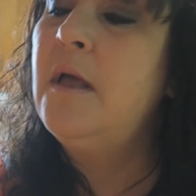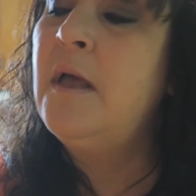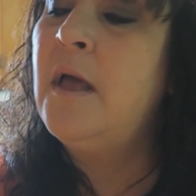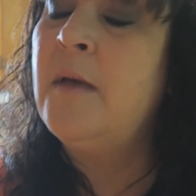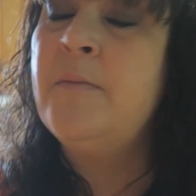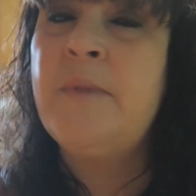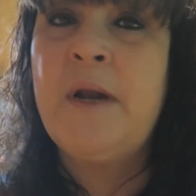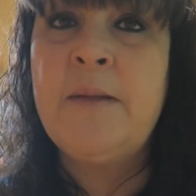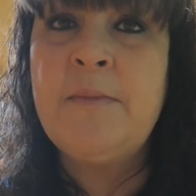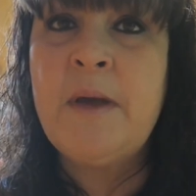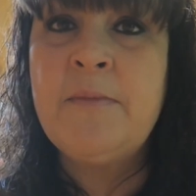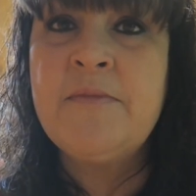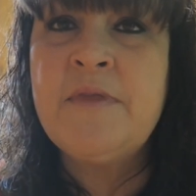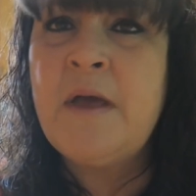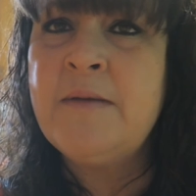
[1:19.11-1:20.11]
but I,
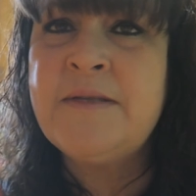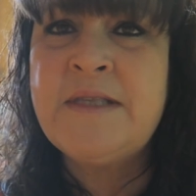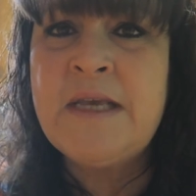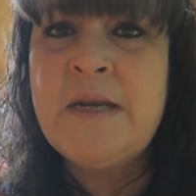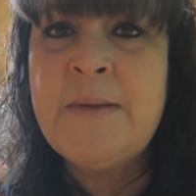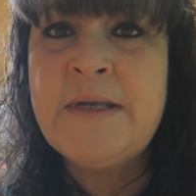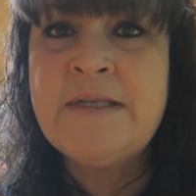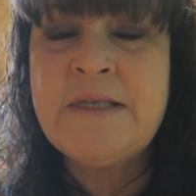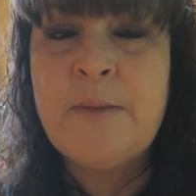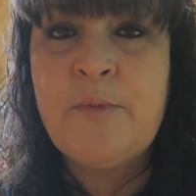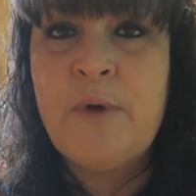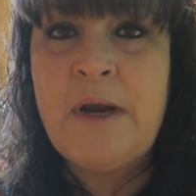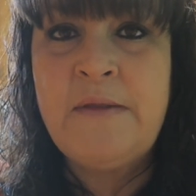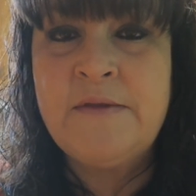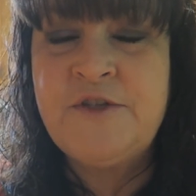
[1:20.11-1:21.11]
I was thinking about
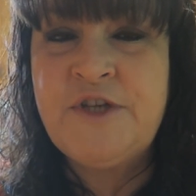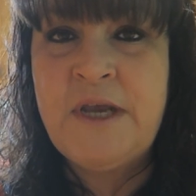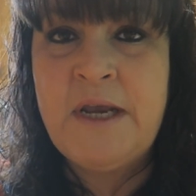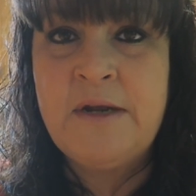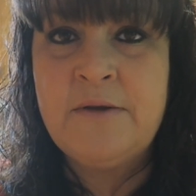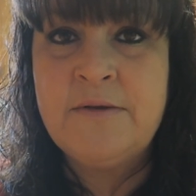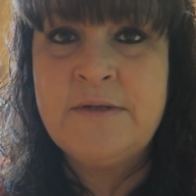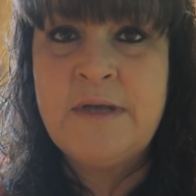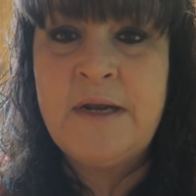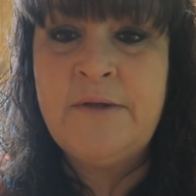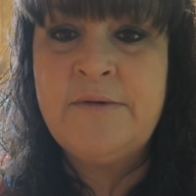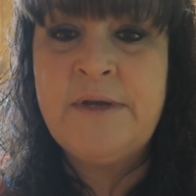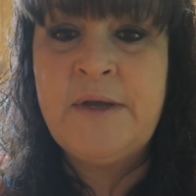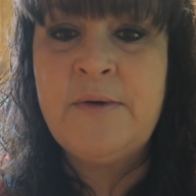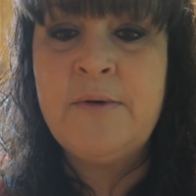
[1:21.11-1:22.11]
separating the channels. I
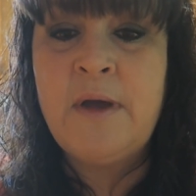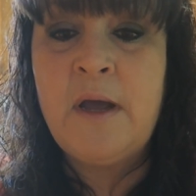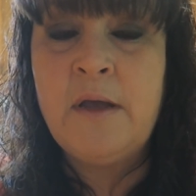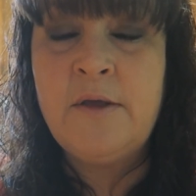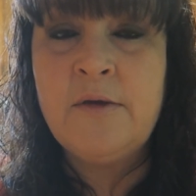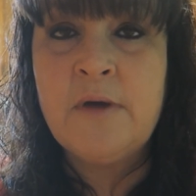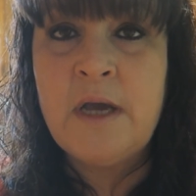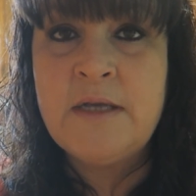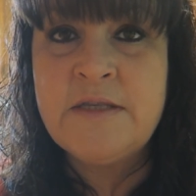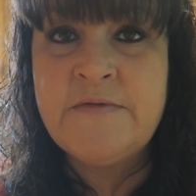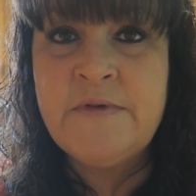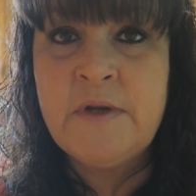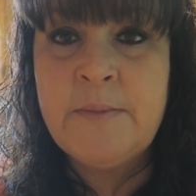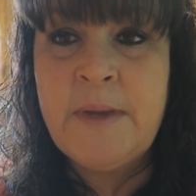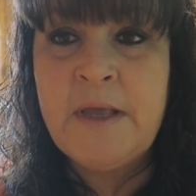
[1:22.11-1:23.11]
don't know how you guys
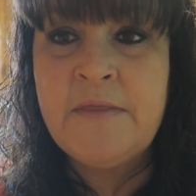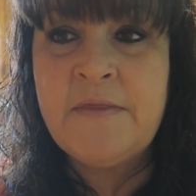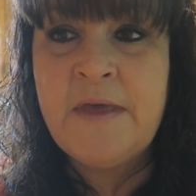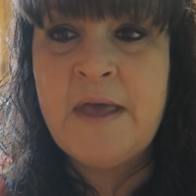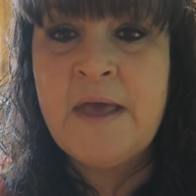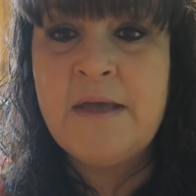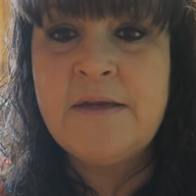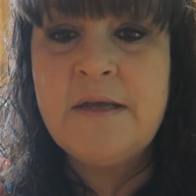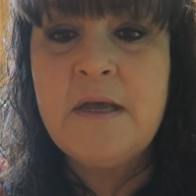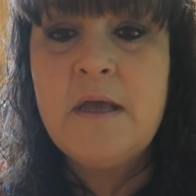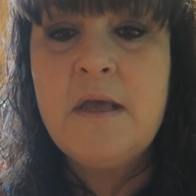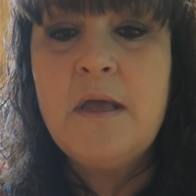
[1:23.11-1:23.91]
feel about that.